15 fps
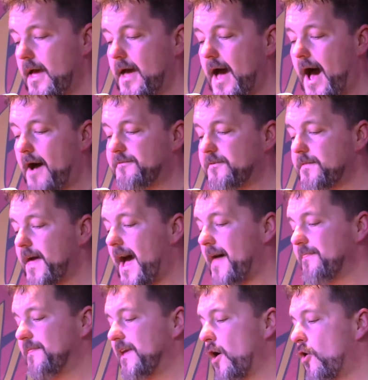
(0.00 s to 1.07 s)
After
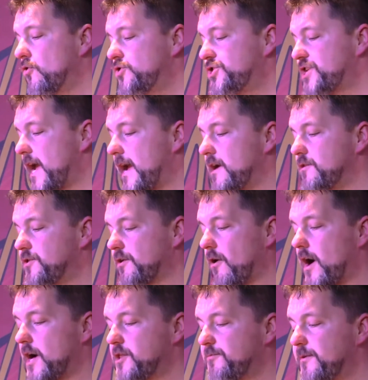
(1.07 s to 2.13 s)
that, the Oches are
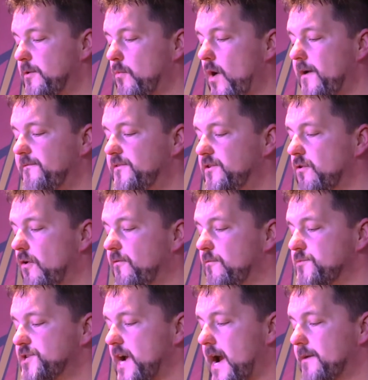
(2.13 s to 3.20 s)
a husband and wife duo
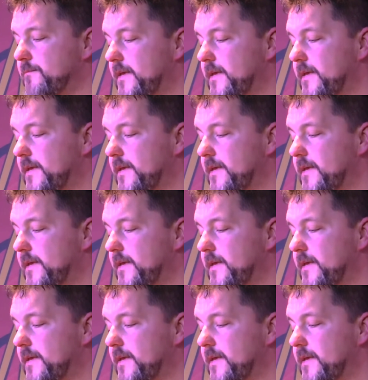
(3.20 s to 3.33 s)
from Chatham,